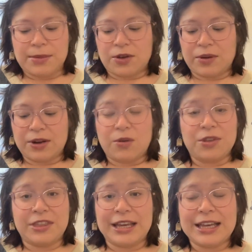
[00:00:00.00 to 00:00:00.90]
Critical
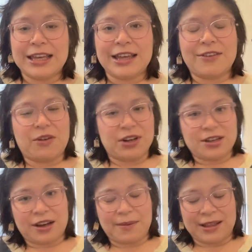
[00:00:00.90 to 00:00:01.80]
thinking, I've already
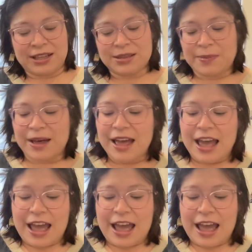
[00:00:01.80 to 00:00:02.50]
talked about this, but